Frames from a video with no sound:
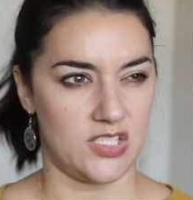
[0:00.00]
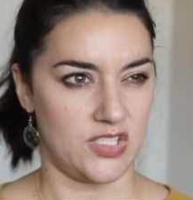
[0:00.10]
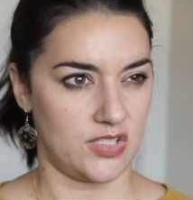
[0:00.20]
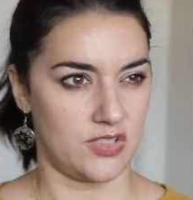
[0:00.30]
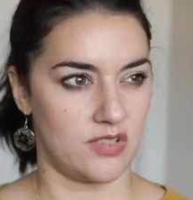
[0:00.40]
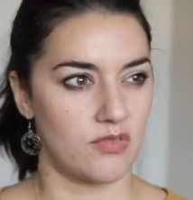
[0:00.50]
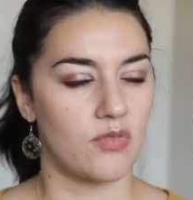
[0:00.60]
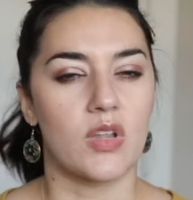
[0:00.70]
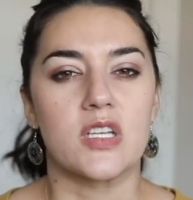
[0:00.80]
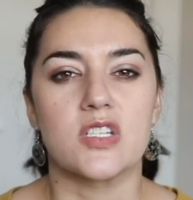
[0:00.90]
It's just
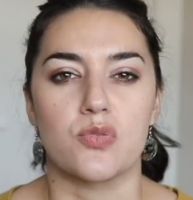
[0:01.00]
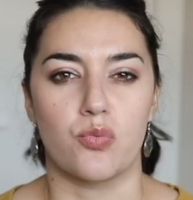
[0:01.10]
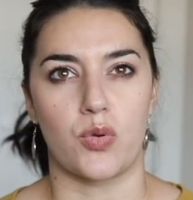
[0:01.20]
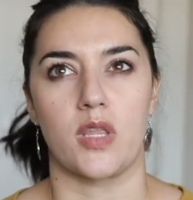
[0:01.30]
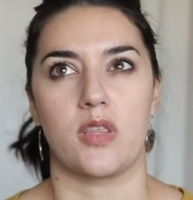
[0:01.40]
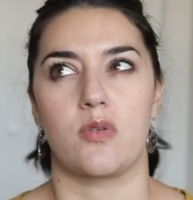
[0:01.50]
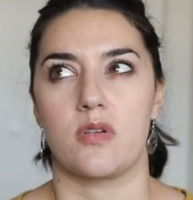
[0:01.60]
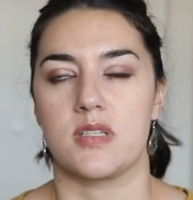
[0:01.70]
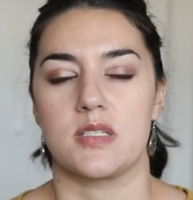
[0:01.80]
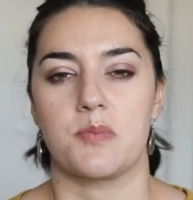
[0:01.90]
it just really
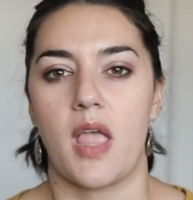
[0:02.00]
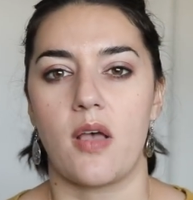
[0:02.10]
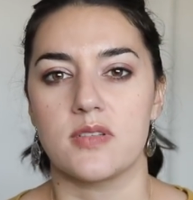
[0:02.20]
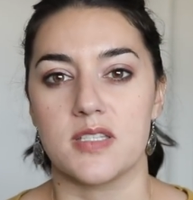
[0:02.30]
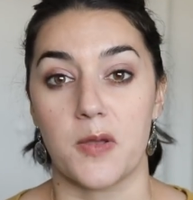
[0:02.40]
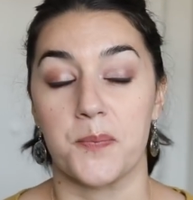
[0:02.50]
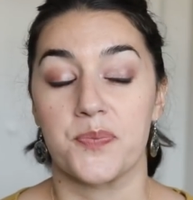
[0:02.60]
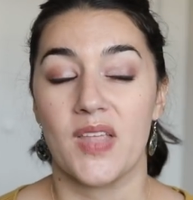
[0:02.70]
grosses me out. So